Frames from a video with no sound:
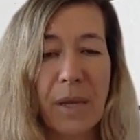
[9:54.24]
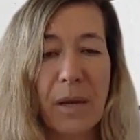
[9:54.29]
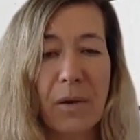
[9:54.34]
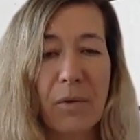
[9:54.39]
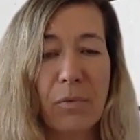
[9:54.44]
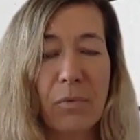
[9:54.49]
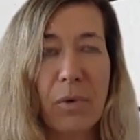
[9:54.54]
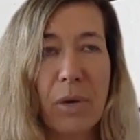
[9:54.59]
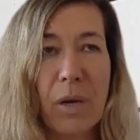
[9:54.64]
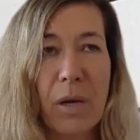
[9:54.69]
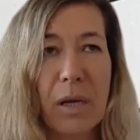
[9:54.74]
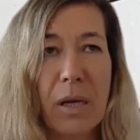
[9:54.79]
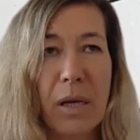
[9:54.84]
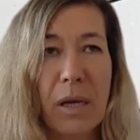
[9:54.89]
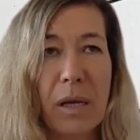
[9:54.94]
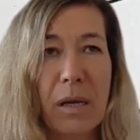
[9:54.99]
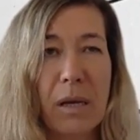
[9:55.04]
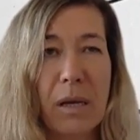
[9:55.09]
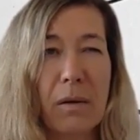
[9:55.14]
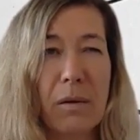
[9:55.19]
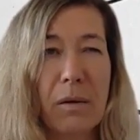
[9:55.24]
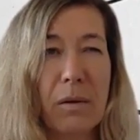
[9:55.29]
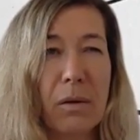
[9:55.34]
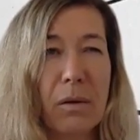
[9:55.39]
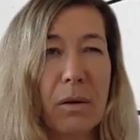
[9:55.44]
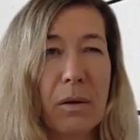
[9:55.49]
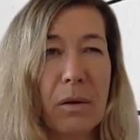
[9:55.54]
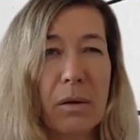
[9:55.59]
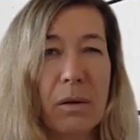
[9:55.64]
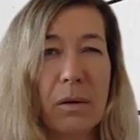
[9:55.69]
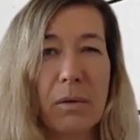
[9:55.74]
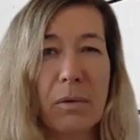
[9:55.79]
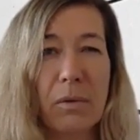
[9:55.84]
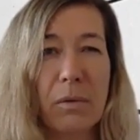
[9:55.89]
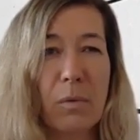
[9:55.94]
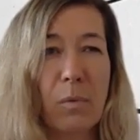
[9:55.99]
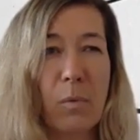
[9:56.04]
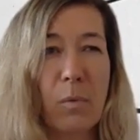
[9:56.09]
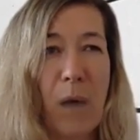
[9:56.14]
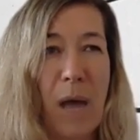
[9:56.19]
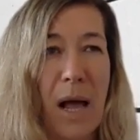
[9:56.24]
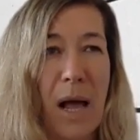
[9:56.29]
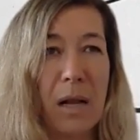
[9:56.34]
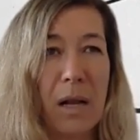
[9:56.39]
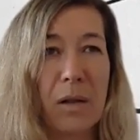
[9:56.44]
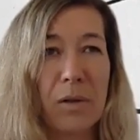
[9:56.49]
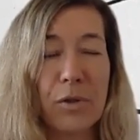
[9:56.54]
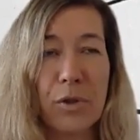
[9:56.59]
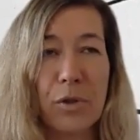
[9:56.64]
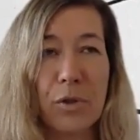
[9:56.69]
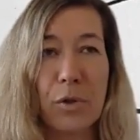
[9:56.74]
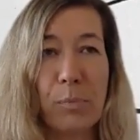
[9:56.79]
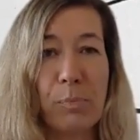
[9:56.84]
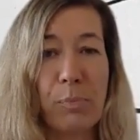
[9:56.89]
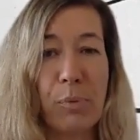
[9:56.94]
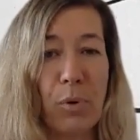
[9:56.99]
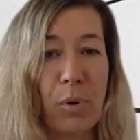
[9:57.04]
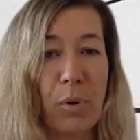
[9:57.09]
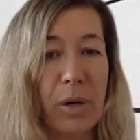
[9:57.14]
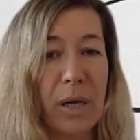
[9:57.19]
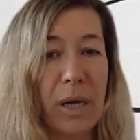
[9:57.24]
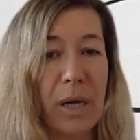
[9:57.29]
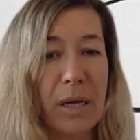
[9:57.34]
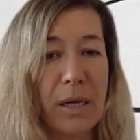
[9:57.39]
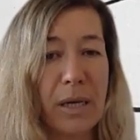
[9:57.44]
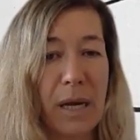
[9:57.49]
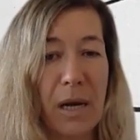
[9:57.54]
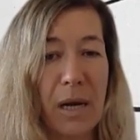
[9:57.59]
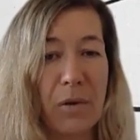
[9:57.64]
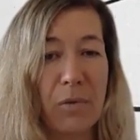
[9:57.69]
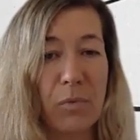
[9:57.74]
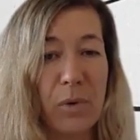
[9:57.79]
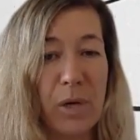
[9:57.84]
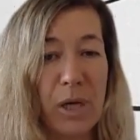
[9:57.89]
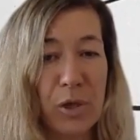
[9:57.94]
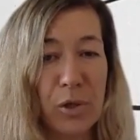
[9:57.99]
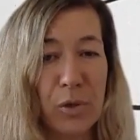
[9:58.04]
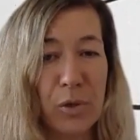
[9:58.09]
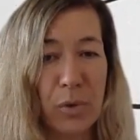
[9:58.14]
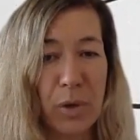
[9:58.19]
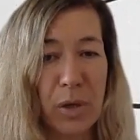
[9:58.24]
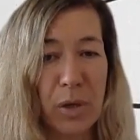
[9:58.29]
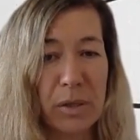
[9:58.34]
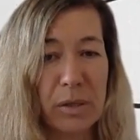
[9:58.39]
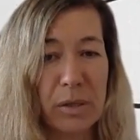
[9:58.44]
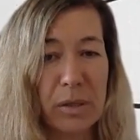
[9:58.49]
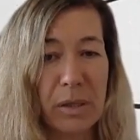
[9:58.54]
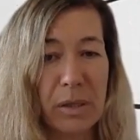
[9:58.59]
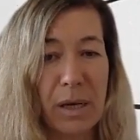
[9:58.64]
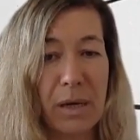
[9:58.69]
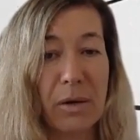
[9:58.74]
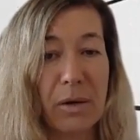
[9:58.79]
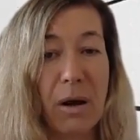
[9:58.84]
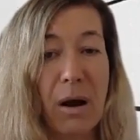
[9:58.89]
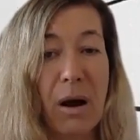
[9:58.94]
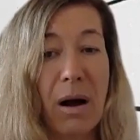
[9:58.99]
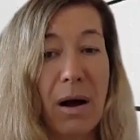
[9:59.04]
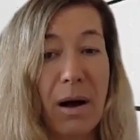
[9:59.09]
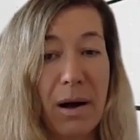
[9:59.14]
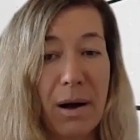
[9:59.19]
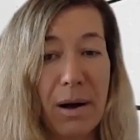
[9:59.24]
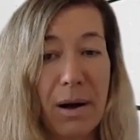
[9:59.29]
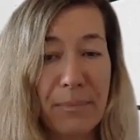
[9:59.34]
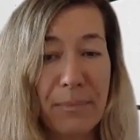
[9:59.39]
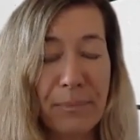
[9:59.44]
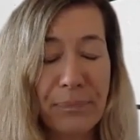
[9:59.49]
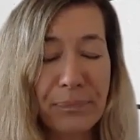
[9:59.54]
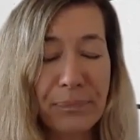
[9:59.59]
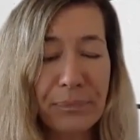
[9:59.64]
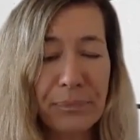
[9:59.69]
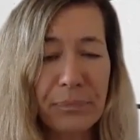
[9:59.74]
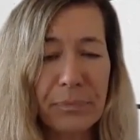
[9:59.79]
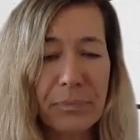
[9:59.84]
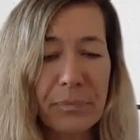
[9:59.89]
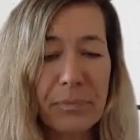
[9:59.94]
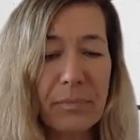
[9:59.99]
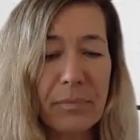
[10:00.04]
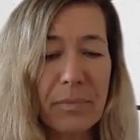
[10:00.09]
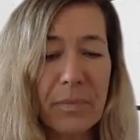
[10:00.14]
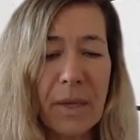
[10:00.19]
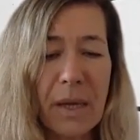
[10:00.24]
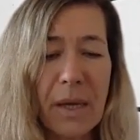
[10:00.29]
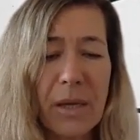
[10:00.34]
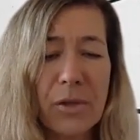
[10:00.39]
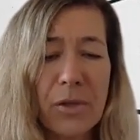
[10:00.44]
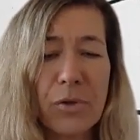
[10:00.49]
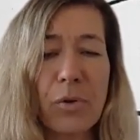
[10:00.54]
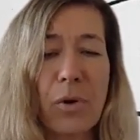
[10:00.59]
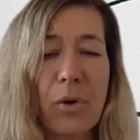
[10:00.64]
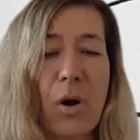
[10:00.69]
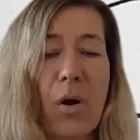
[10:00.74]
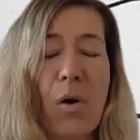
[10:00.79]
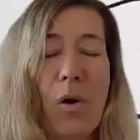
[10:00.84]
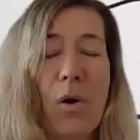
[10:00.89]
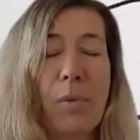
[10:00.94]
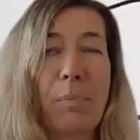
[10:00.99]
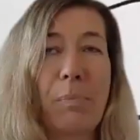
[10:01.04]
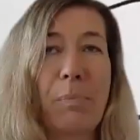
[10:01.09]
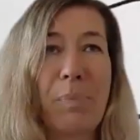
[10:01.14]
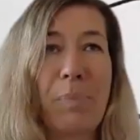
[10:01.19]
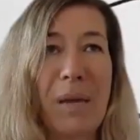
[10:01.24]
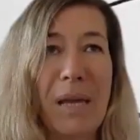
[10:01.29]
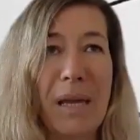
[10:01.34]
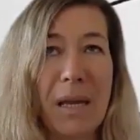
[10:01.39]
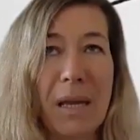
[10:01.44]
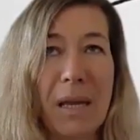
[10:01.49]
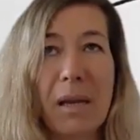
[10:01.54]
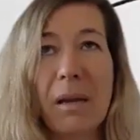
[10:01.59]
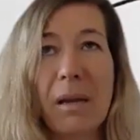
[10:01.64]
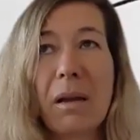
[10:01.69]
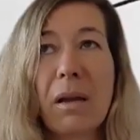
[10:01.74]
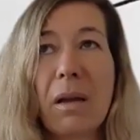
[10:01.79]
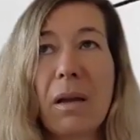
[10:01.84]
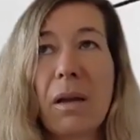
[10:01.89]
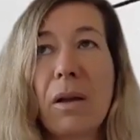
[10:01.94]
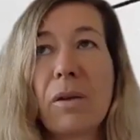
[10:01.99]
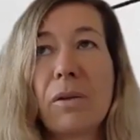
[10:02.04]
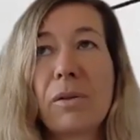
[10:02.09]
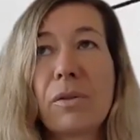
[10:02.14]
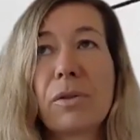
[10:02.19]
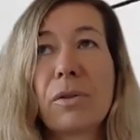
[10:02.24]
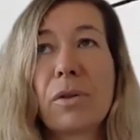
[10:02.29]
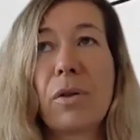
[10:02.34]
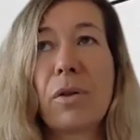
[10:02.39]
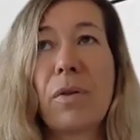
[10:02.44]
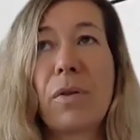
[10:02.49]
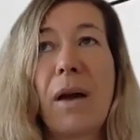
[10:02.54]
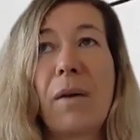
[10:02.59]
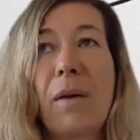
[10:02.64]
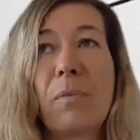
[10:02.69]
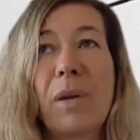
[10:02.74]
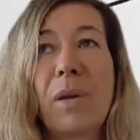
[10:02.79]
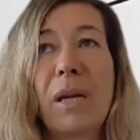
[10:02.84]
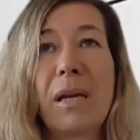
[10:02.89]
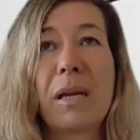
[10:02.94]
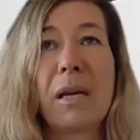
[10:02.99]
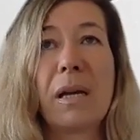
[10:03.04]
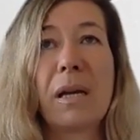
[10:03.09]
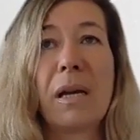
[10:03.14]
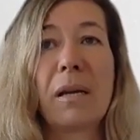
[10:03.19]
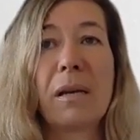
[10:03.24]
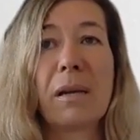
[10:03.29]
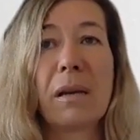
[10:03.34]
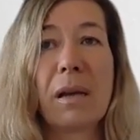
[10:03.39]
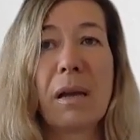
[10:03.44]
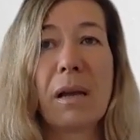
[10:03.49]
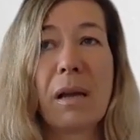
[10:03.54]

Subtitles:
really well supported and resourced and calm into our own being, so that we can